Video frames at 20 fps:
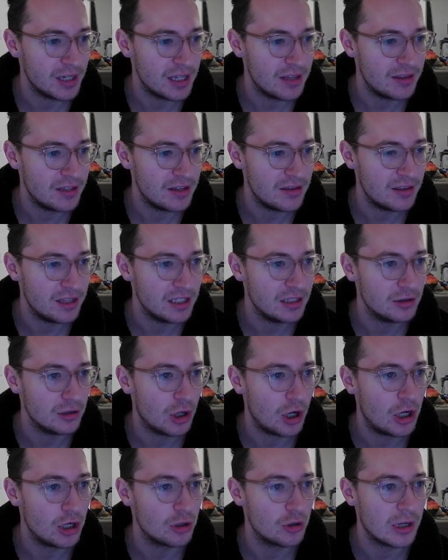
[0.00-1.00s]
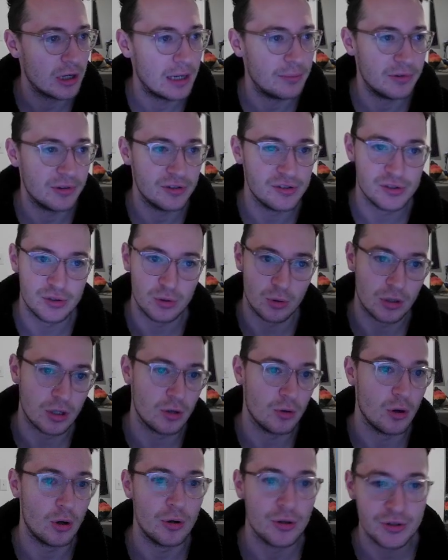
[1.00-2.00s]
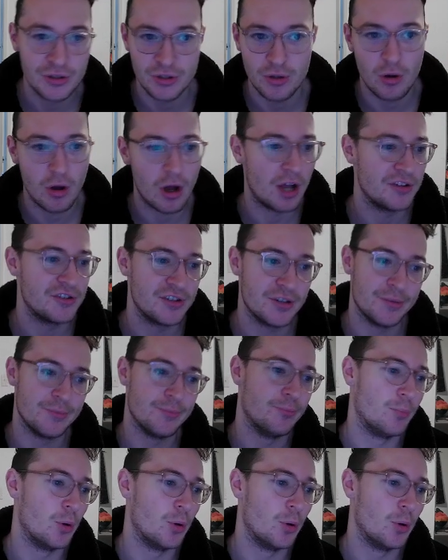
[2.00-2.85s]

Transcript: And then the Law grabbed the Zoro. Also awesome.